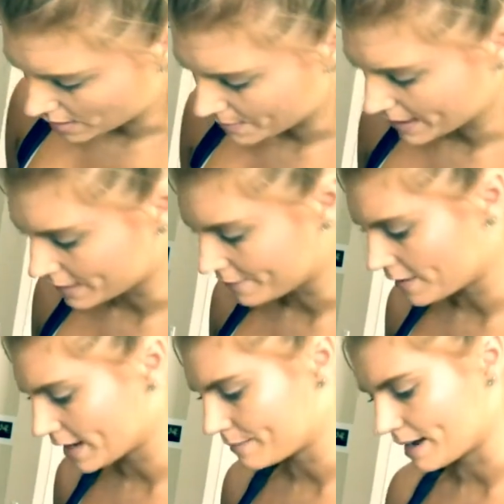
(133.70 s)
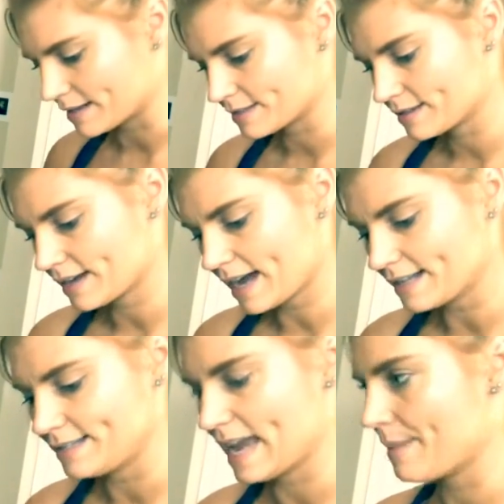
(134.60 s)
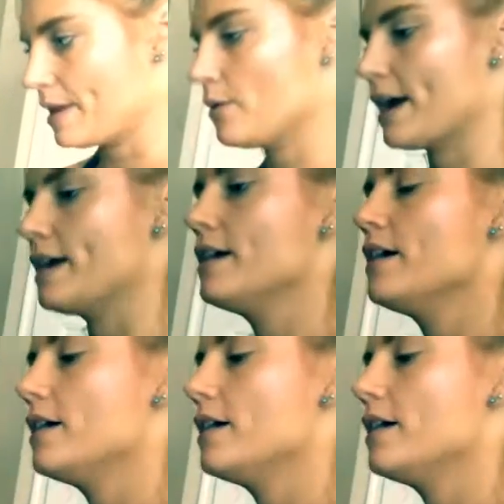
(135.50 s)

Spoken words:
I'm making a fucking mess. God damn it, okay.